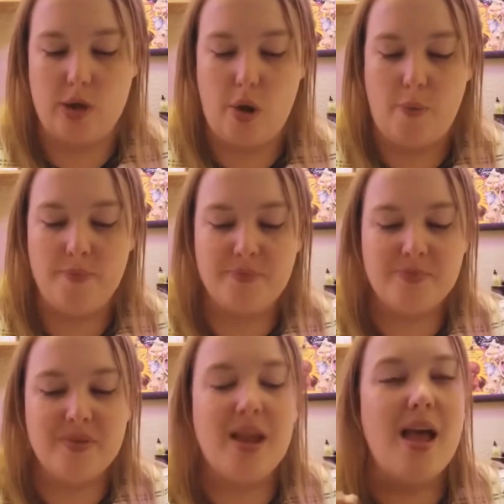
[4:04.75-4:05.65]
So
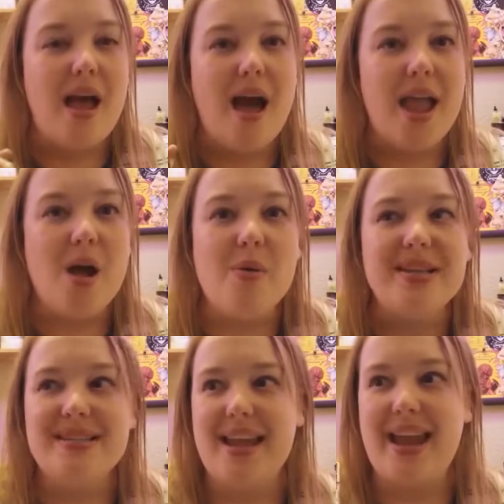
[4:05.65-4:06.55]
I
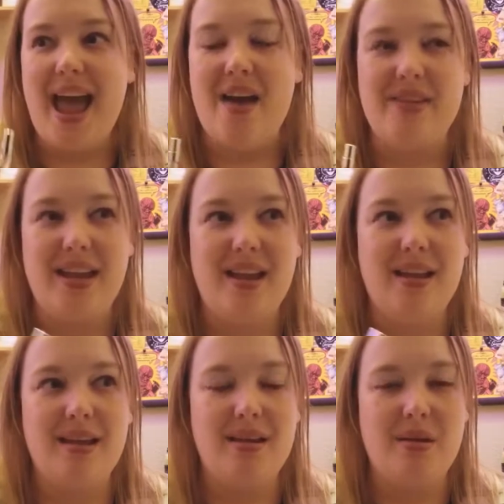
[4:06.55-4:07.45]
always like
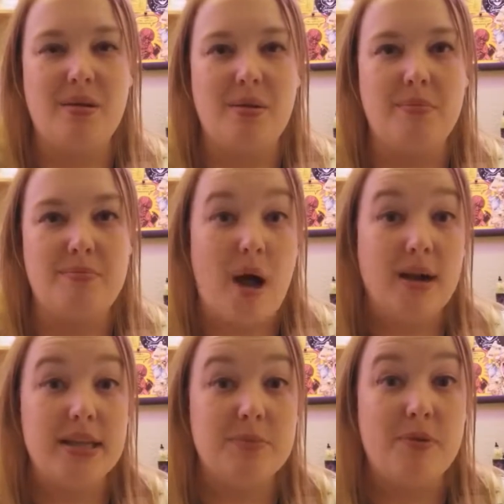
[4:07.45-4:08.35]
having
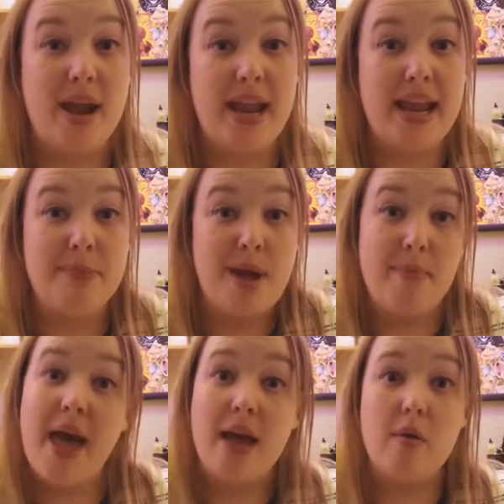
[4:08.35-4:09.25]
body spray in my
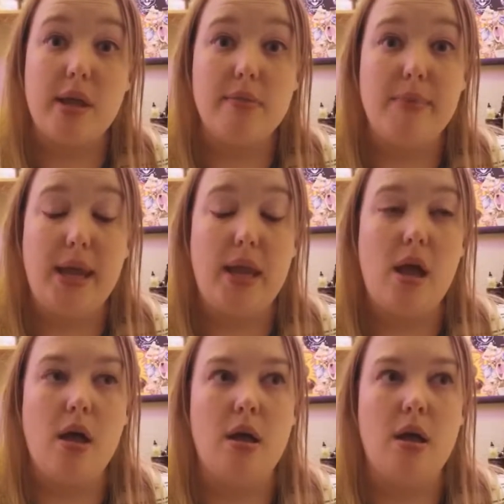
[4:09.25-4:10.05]
bag with me.